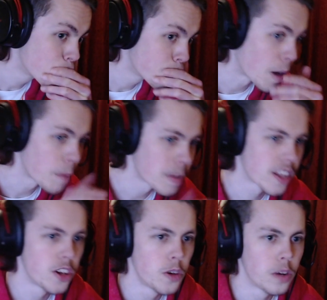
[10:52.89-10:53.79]
Might be the
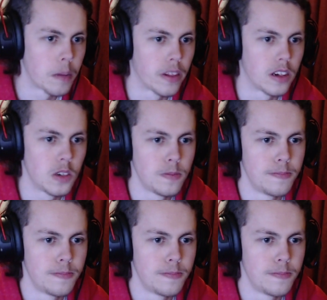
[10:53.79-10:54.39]
new him, though.